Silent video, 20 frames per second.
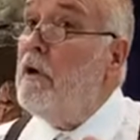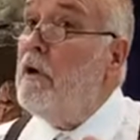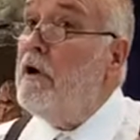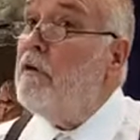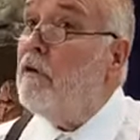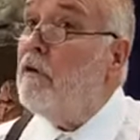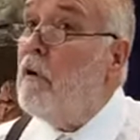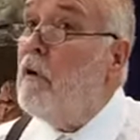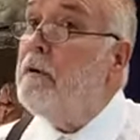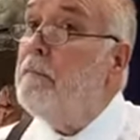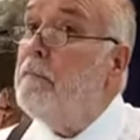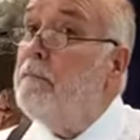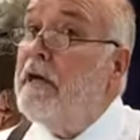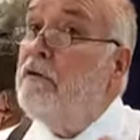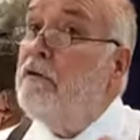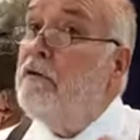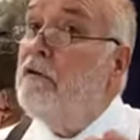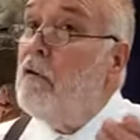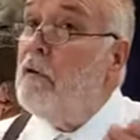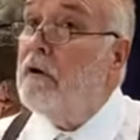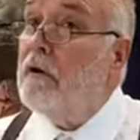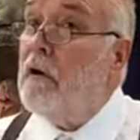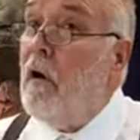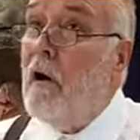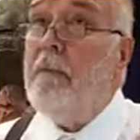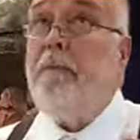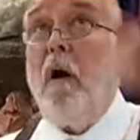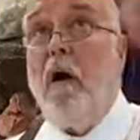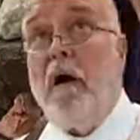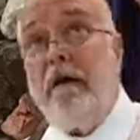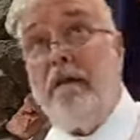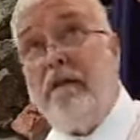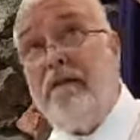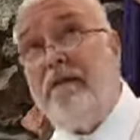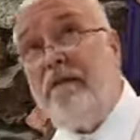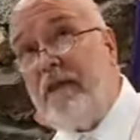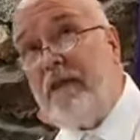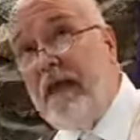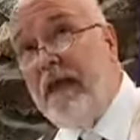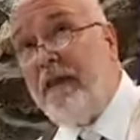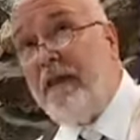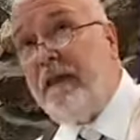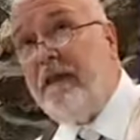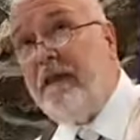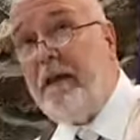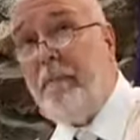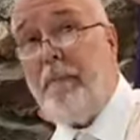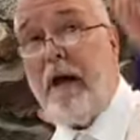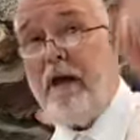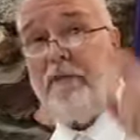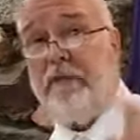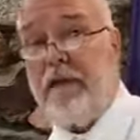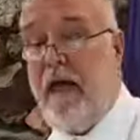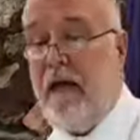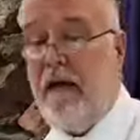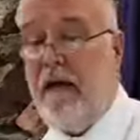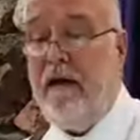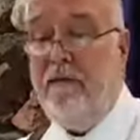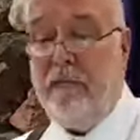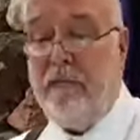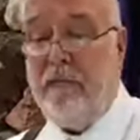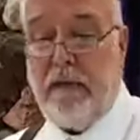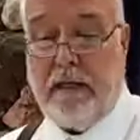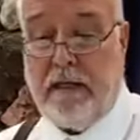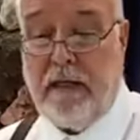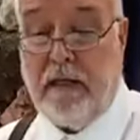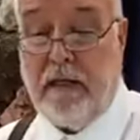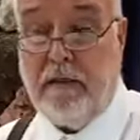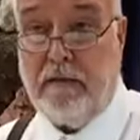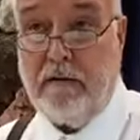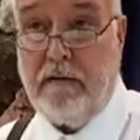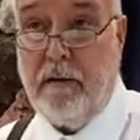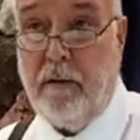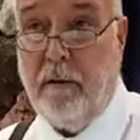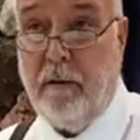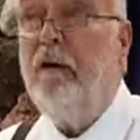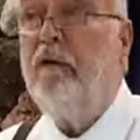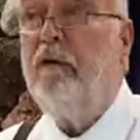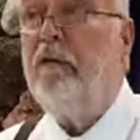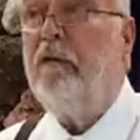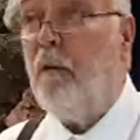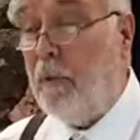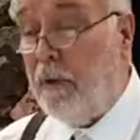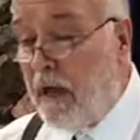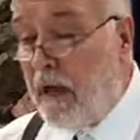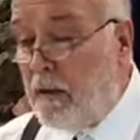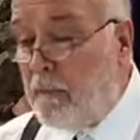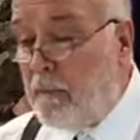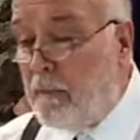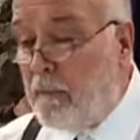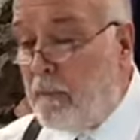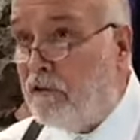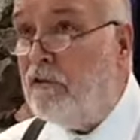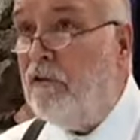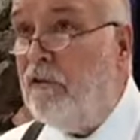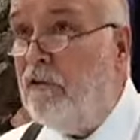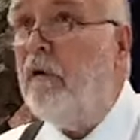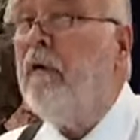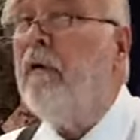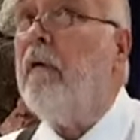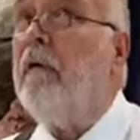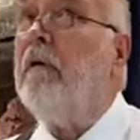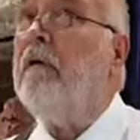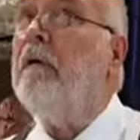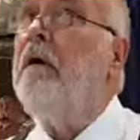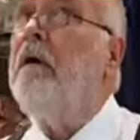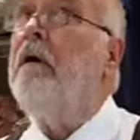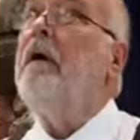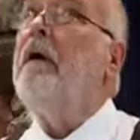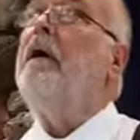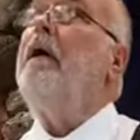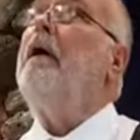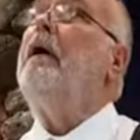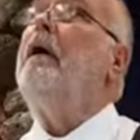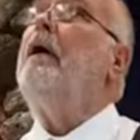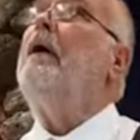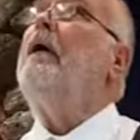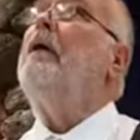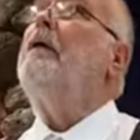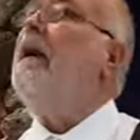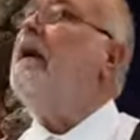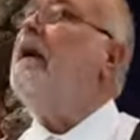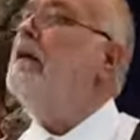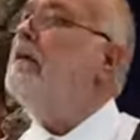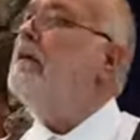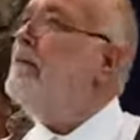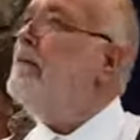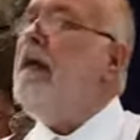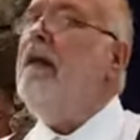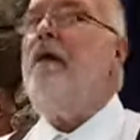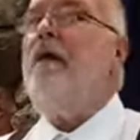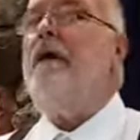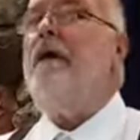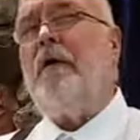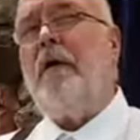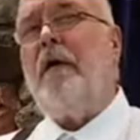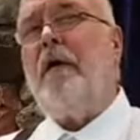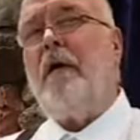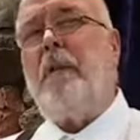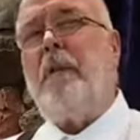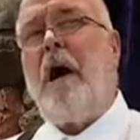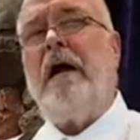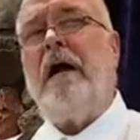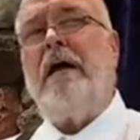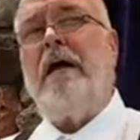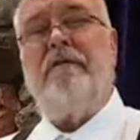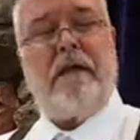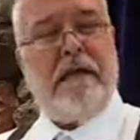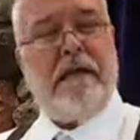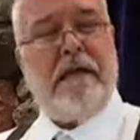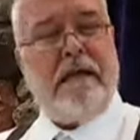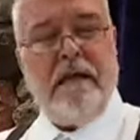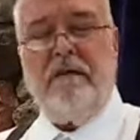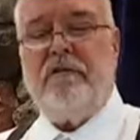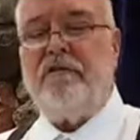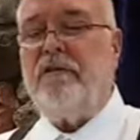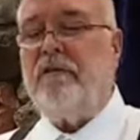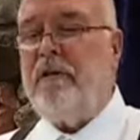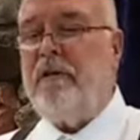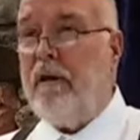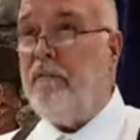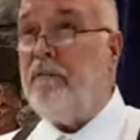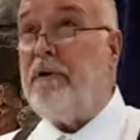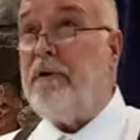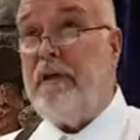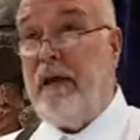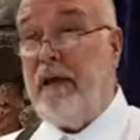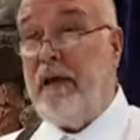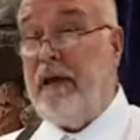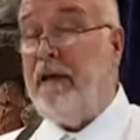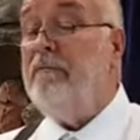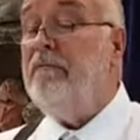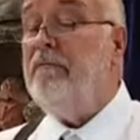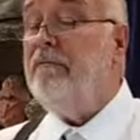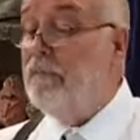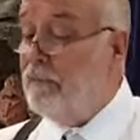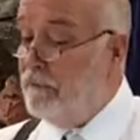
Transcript: we're going to be doing our part and thinking about that heavenly kingdom. So we got to make sure that is that on our minds each and every day.